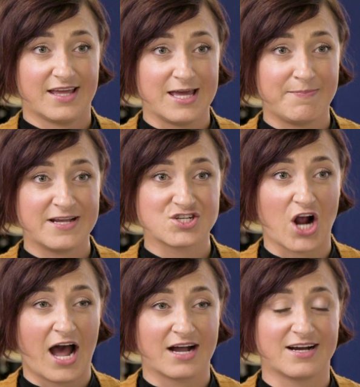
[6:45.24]
Keeping
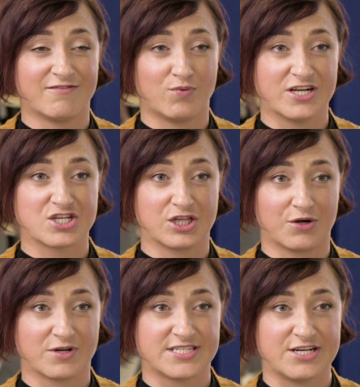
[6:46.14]
track of which
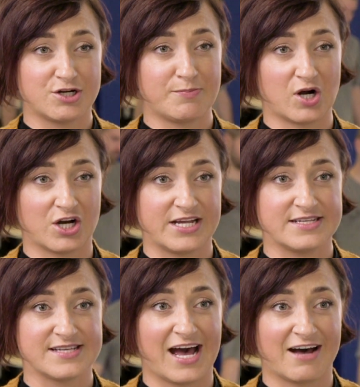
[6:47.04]
lower tiered
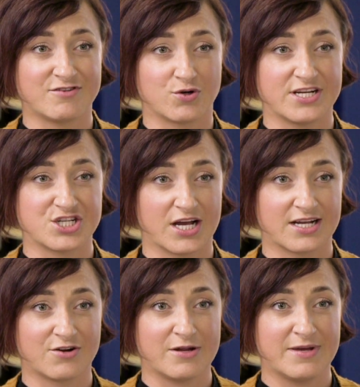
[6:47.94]
parties have joint check
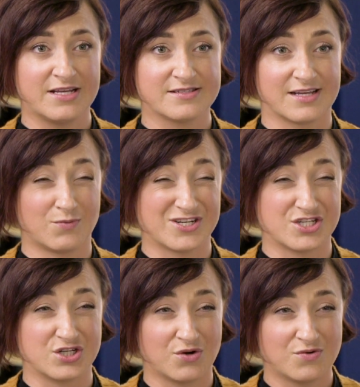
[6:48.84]
agreements and
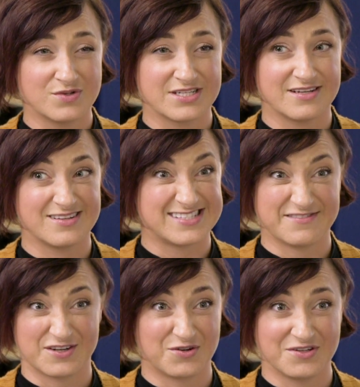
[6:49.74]
which don't is
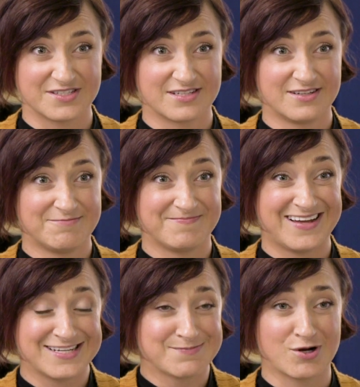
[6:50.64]
difficult,
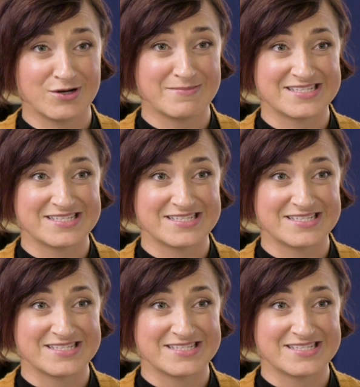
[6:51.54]
and it's prone to